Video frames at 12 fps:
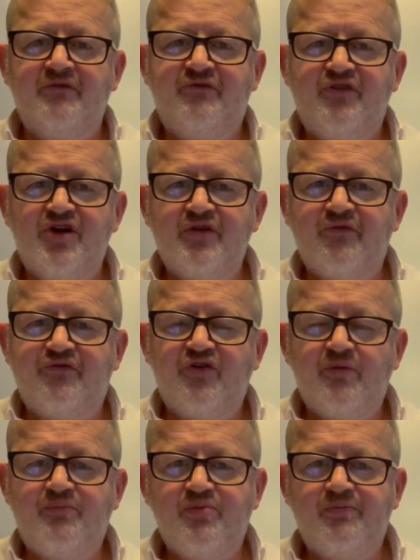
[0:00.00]

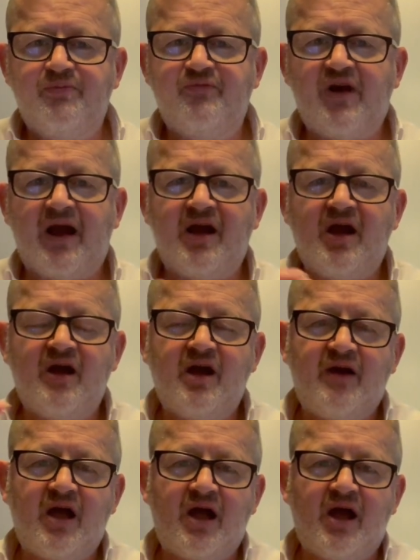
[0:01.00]
for
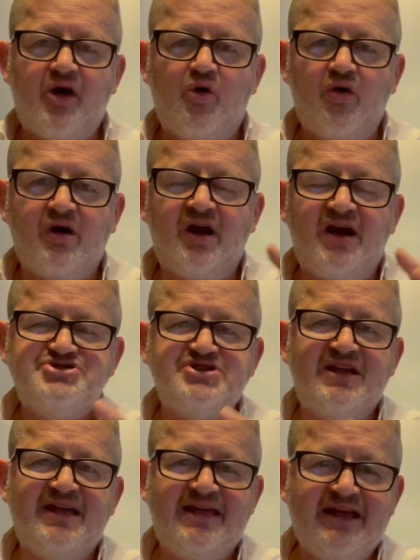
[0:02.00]

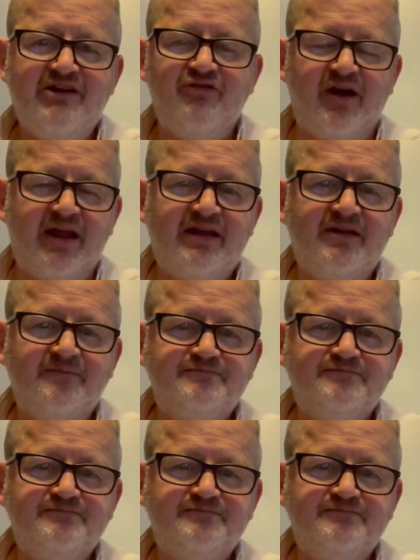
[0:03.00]
organising a hearing